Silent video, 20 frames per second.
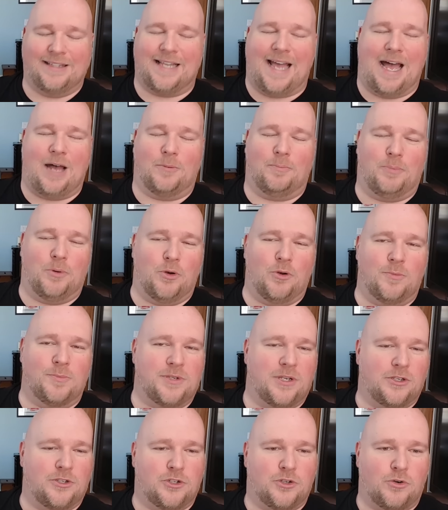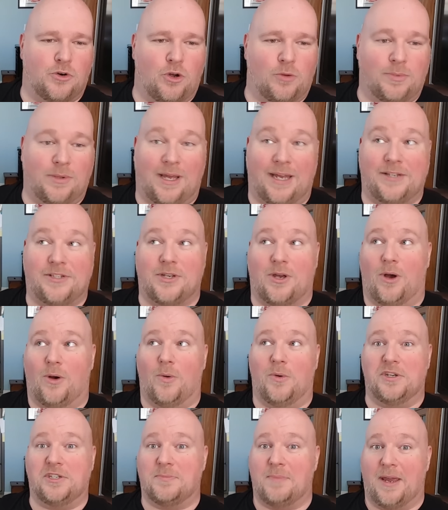Loud booms and strobe lights
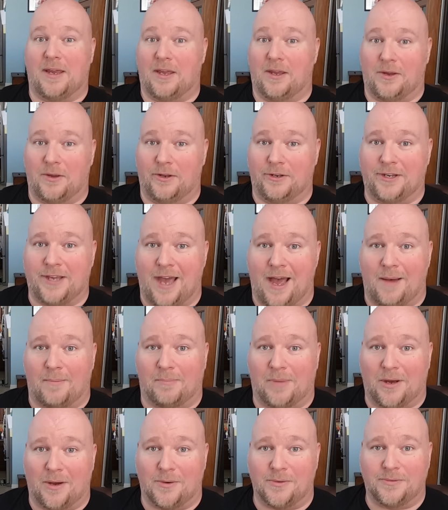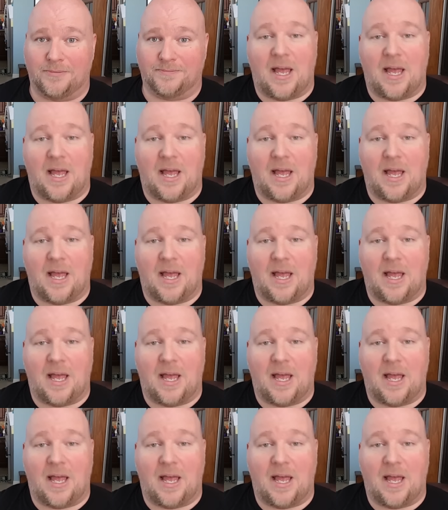always make a good combo.